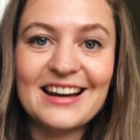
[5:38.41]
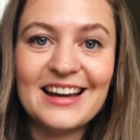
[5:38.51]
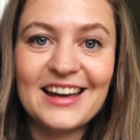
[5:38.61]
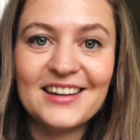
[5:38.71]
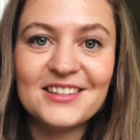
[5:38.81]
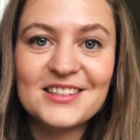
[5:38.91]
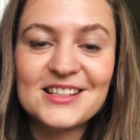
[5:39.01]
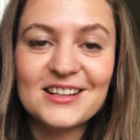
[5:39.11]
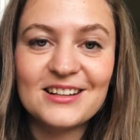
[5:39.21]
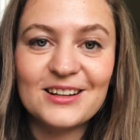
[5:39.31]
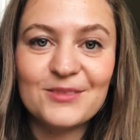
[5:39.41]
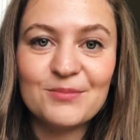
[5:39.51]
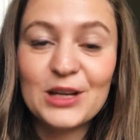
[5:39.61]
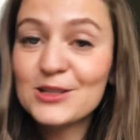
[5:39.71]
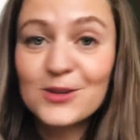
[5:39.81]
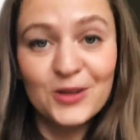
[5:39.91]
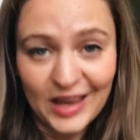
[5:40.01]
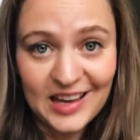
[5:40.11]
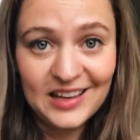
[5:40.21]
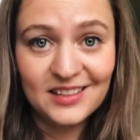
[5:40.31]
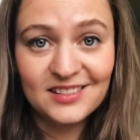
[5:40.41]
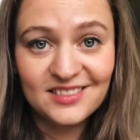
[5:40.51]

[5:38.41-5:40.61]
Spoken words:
And it's okay.